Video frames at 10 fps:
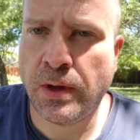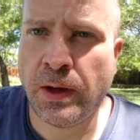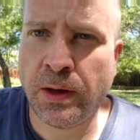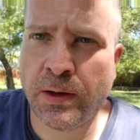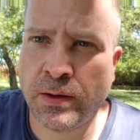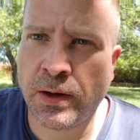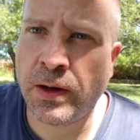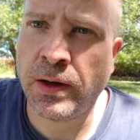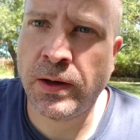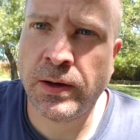And
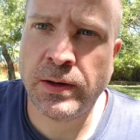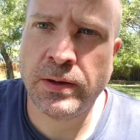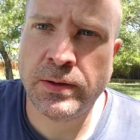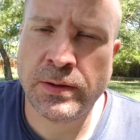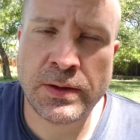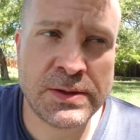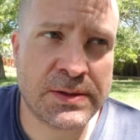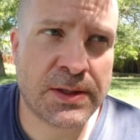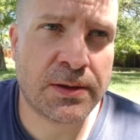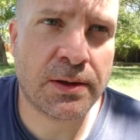uh,
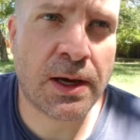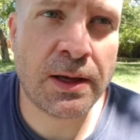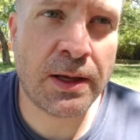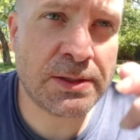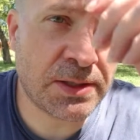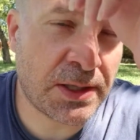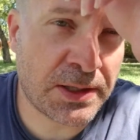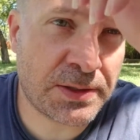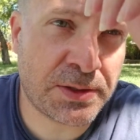these, I hesitated